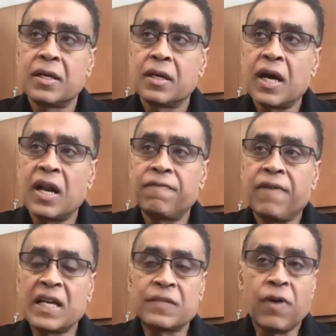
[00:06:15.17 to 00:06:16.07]
kind of
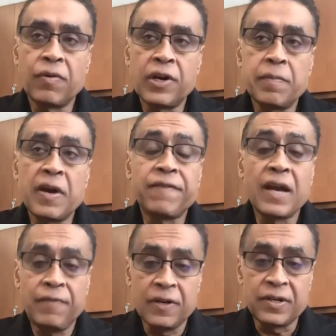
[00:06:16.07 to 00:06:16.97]
fast forwarded by
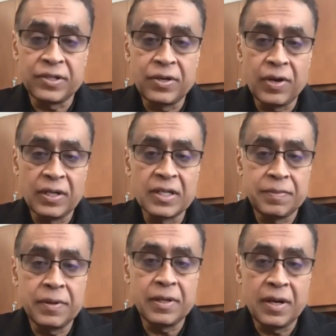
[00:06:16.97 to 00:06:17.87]
5 years during
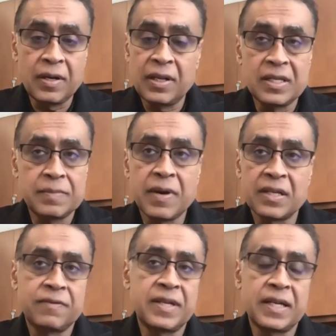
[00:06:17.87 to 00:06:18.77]
these
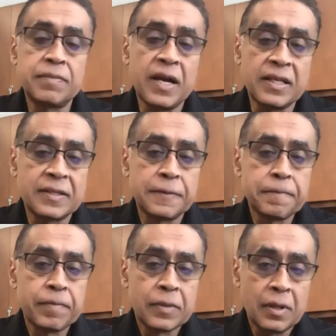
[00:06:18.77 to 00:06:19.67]
past 6 months,
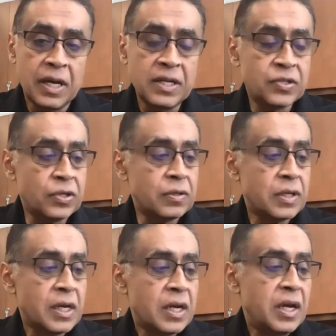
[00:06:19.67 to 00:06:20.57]
right? So
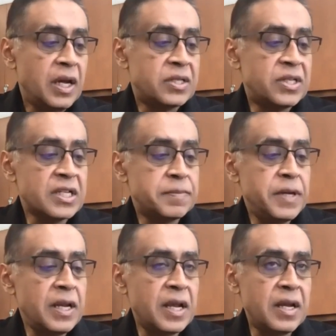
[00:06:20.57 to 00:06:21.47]
it's just
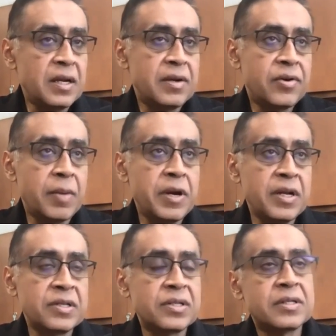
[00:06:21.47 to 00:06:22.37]
been a
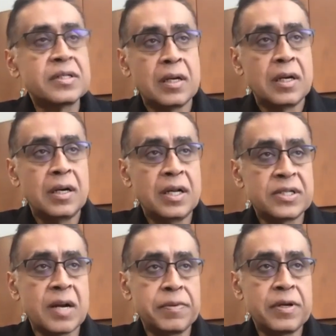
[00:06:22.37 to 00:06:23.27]
tremendous
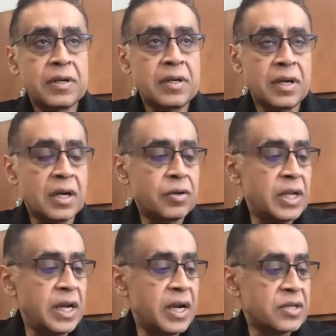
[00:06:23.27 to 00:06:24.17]
disruptor to the
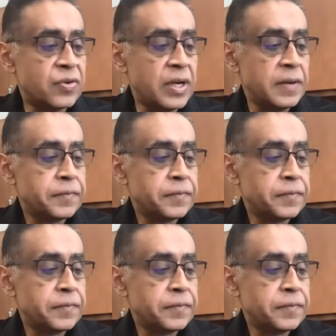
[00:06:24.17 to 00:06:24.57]
industry.